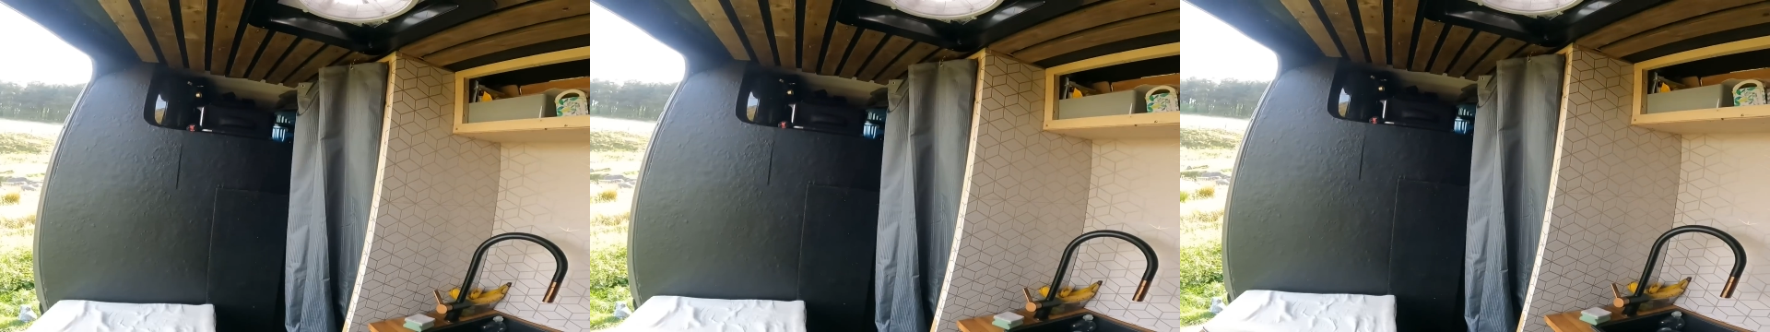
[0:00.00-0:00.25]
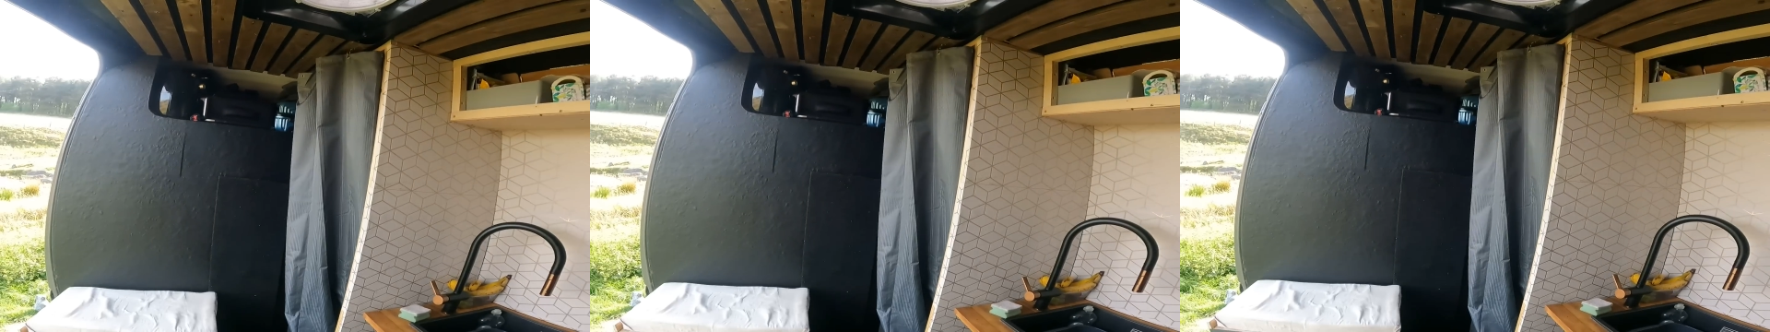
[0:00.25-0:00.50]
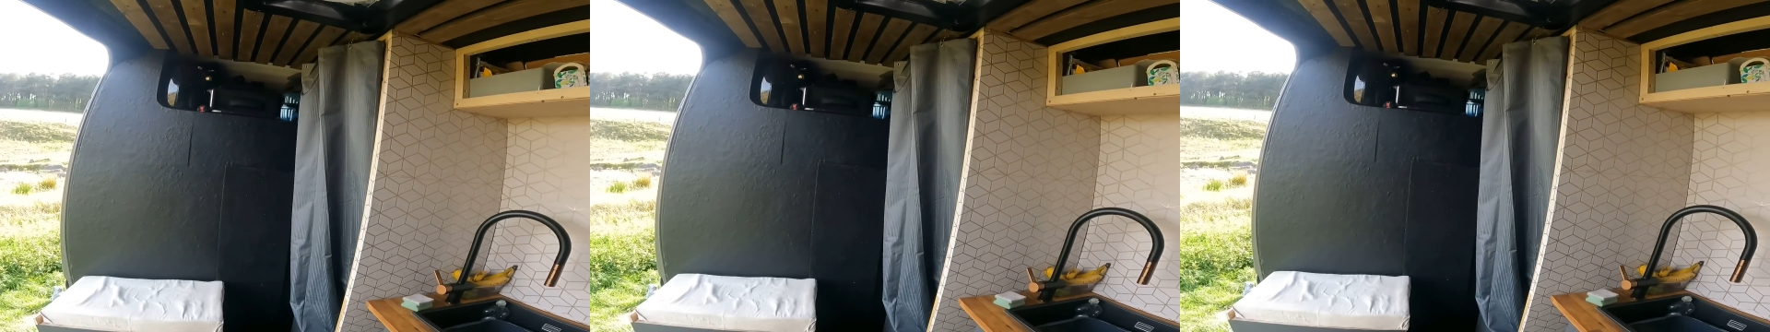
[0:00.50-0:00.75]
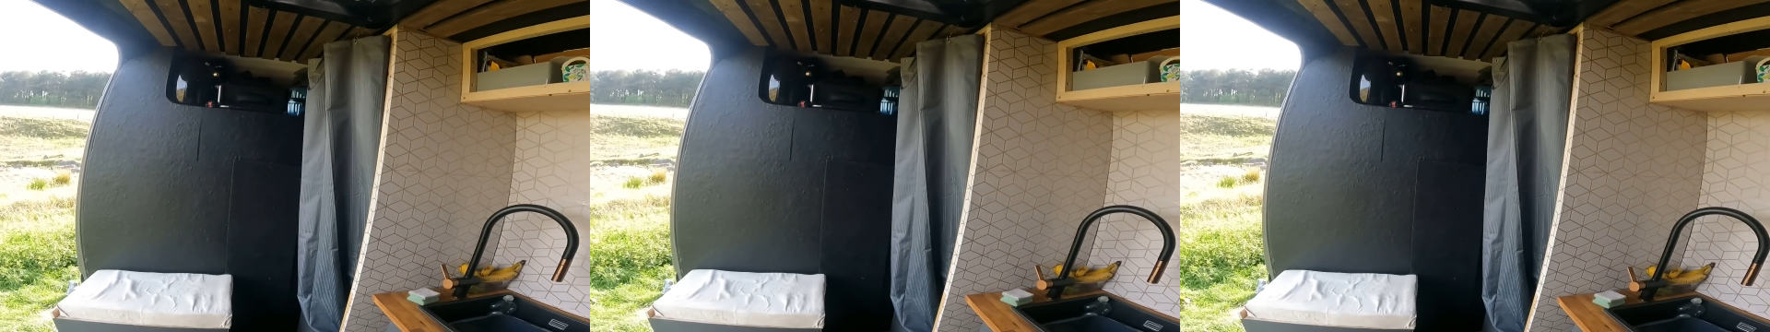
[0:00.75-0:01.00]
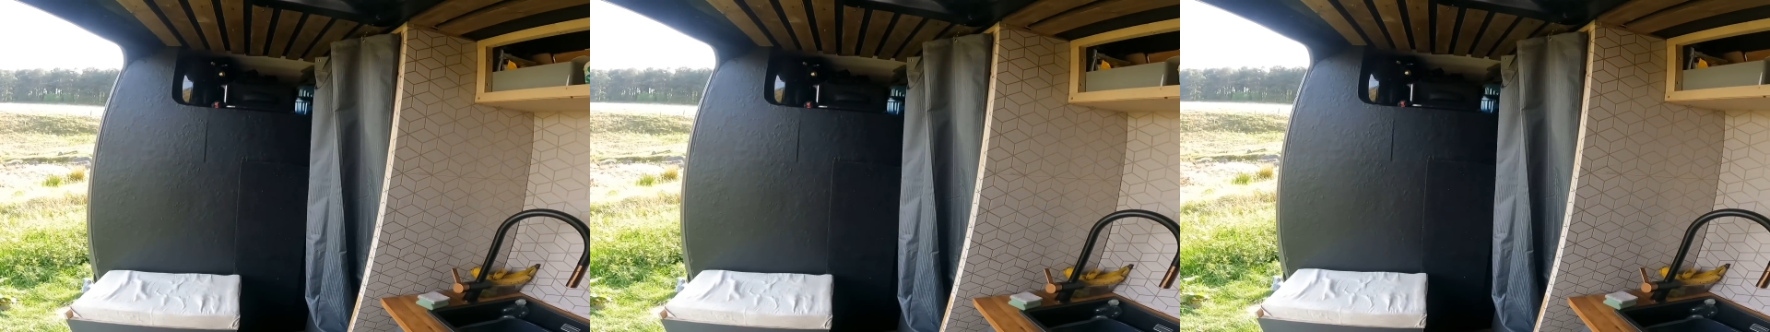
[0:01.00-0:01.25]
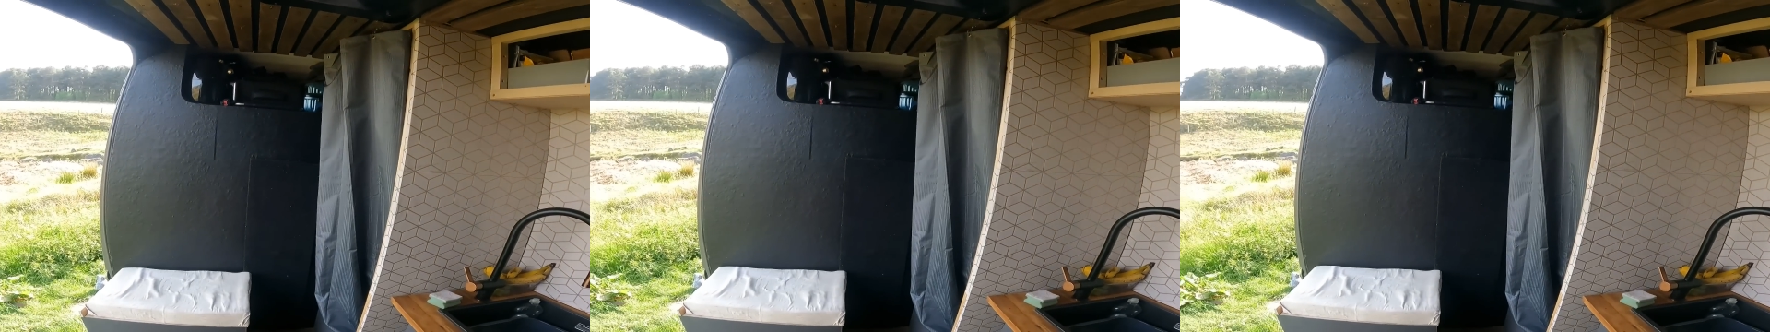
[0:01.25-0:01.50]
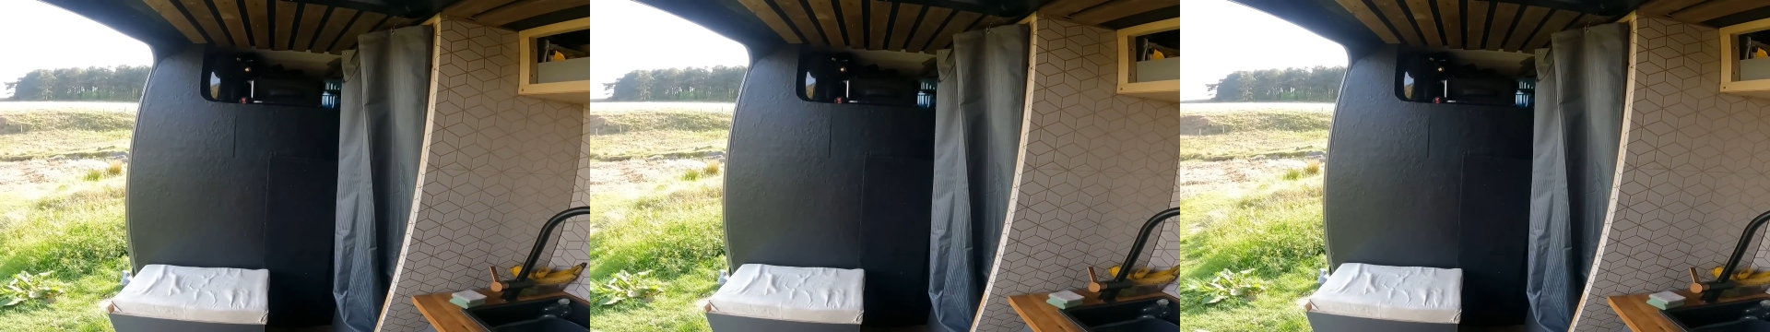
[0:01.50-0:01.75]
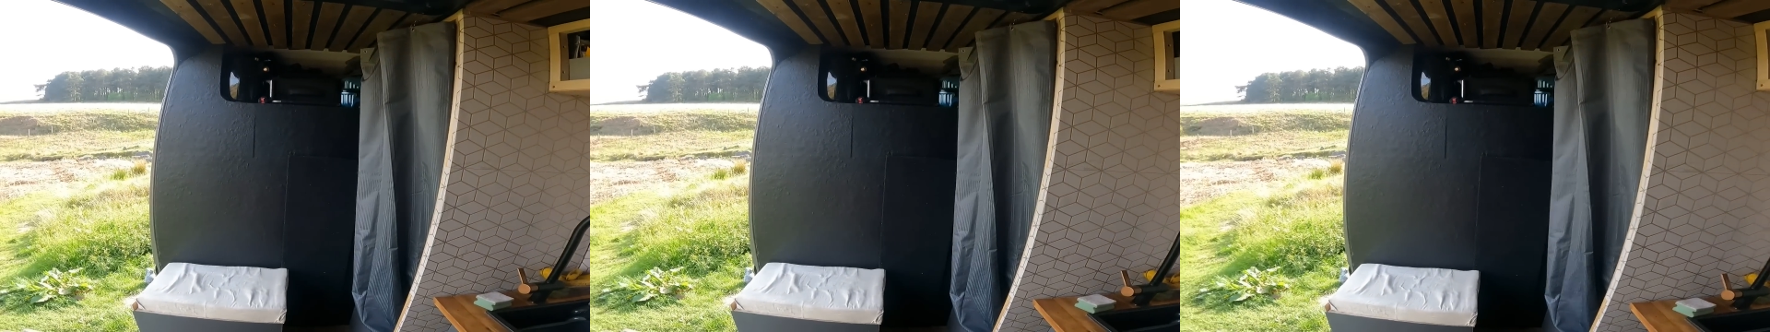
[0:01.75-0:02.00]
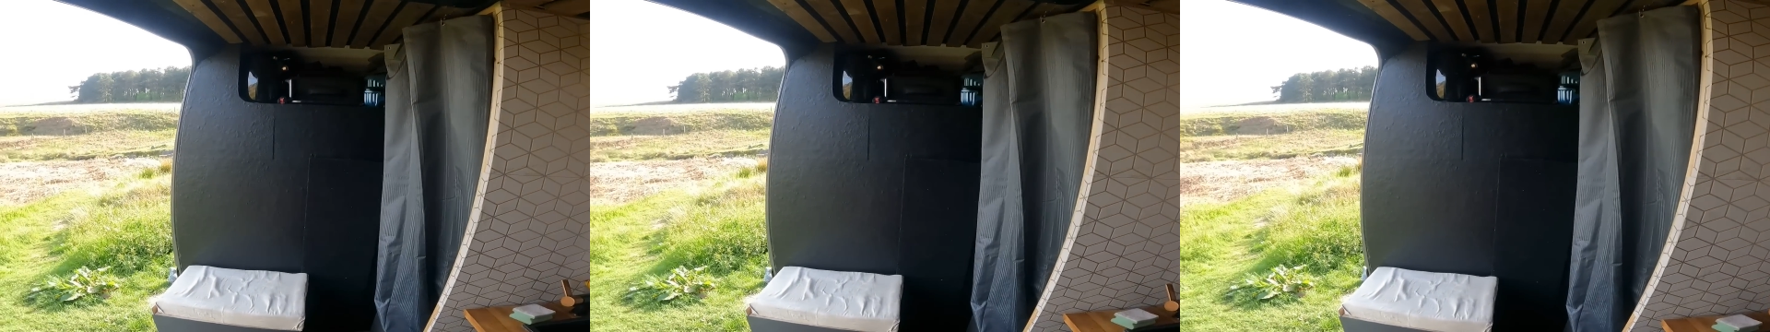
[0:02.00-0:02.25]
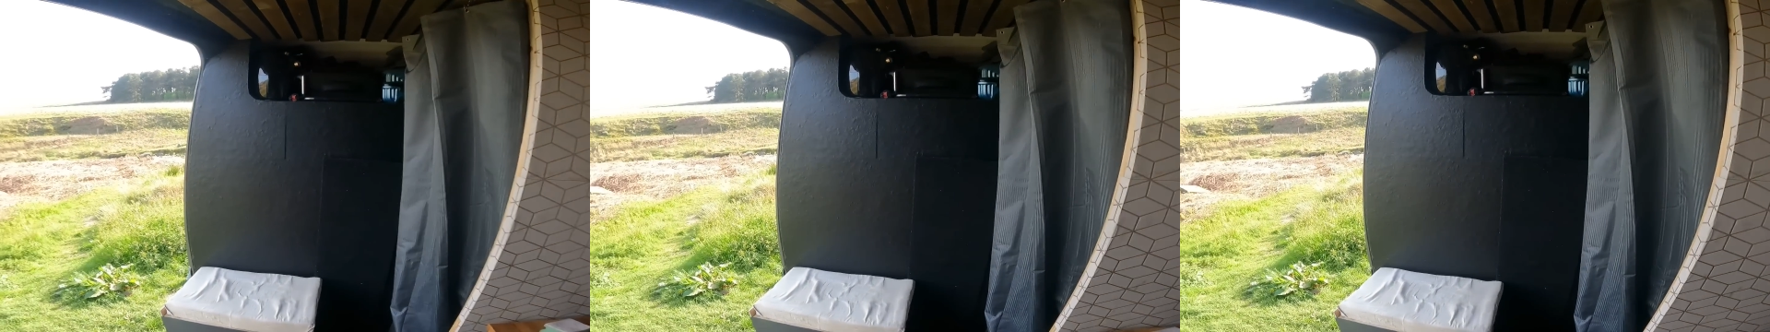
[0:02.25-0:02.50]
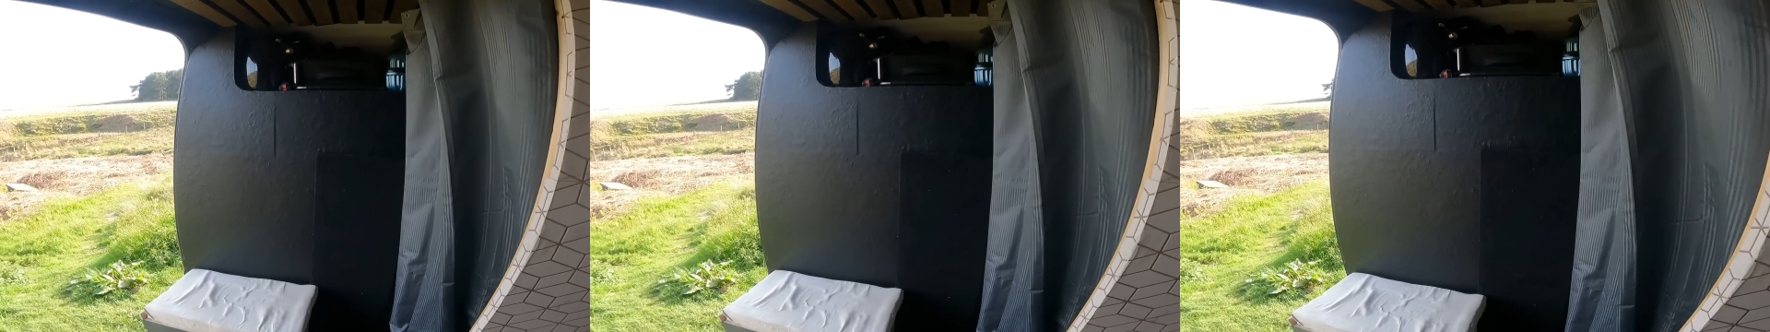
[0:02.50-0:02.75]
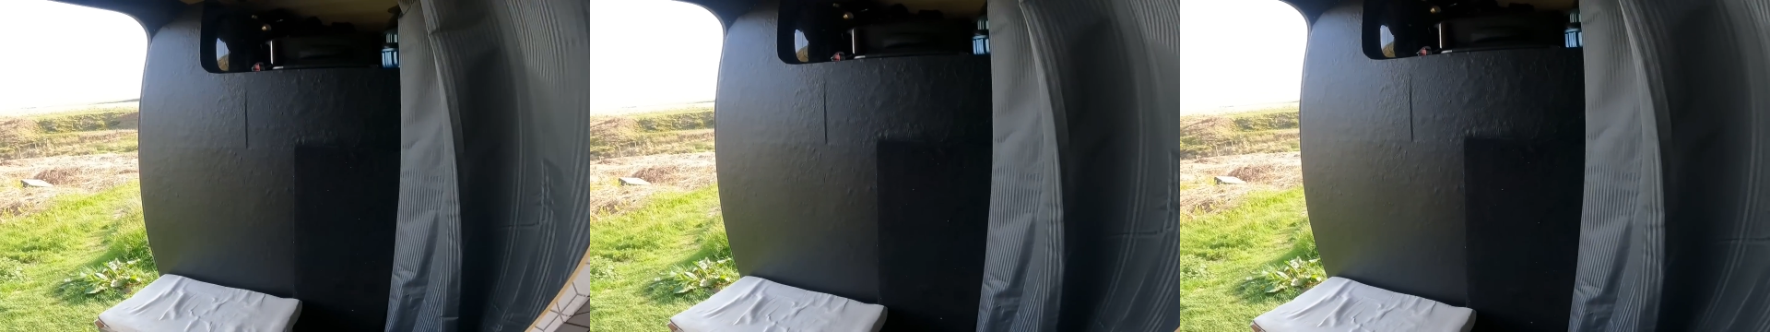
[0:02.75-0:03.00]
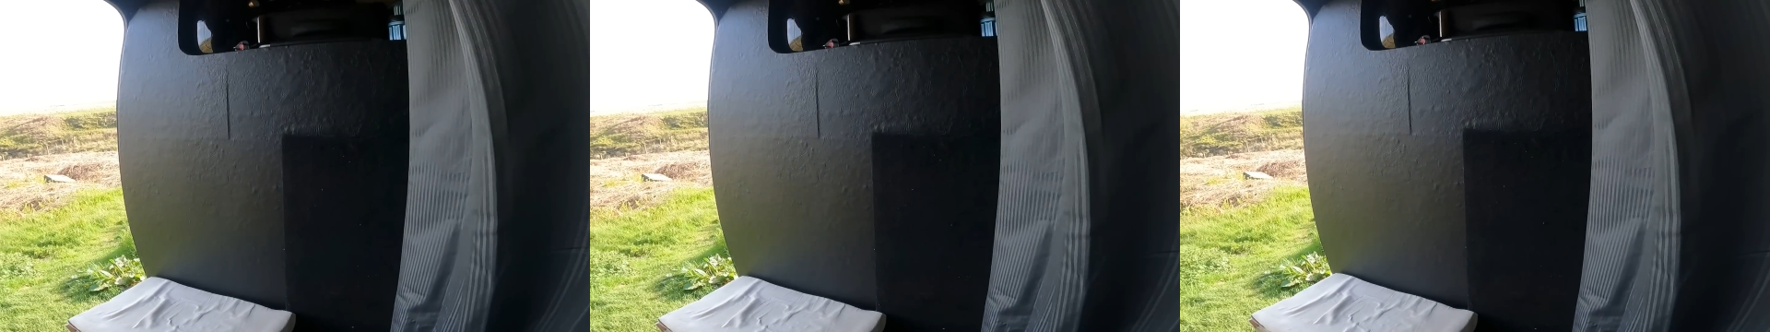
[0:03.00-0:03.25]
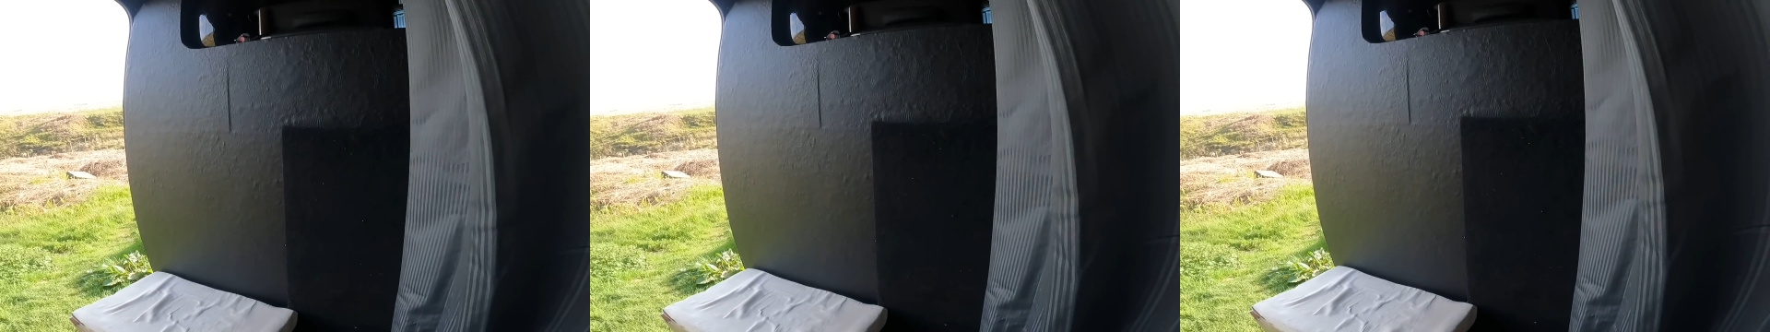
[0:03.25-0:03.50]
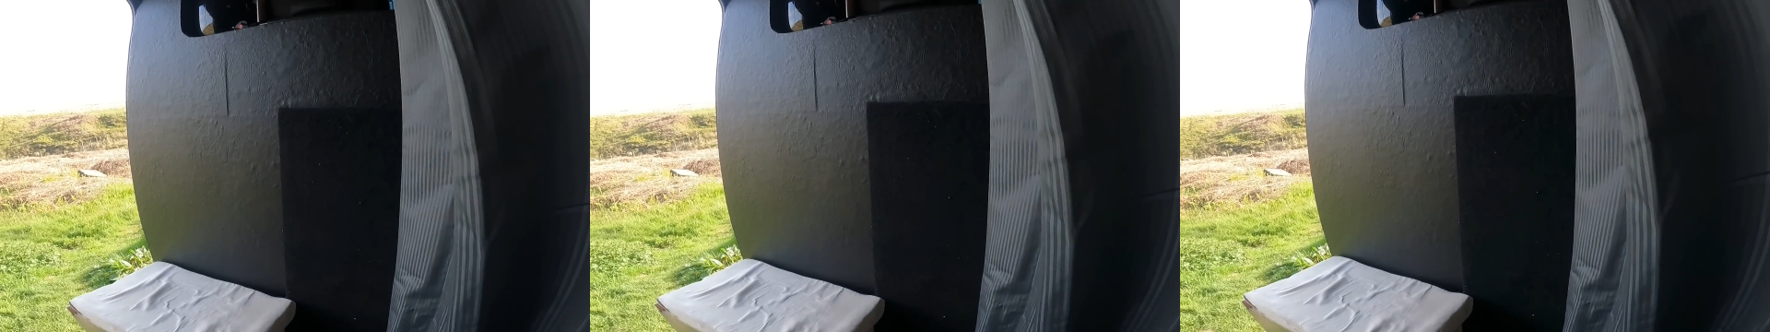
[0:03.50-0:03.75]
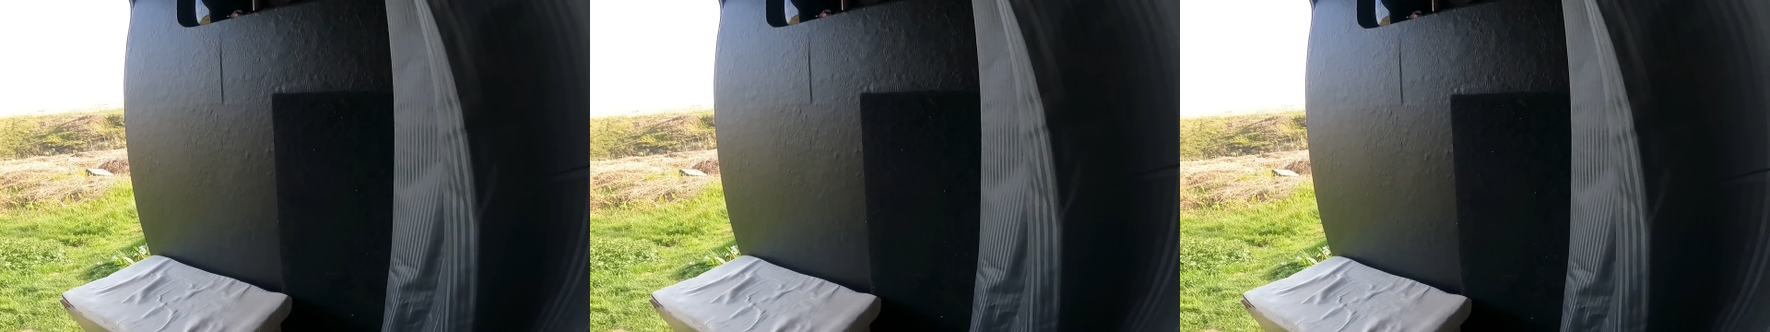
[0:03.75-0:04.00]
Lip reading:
[unreadable: no face in view]